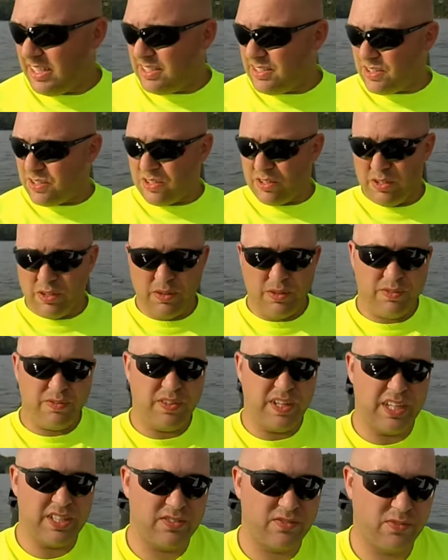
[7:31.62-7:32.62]
So
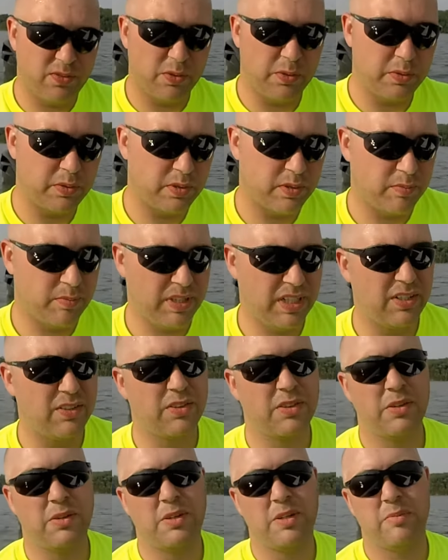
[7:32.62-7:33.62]
fast forward about
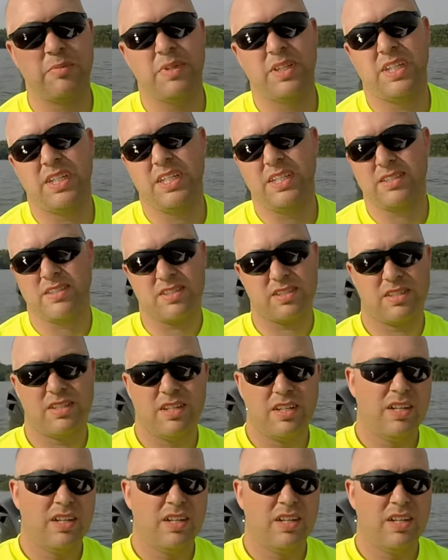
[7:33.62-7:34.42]
30 minutes,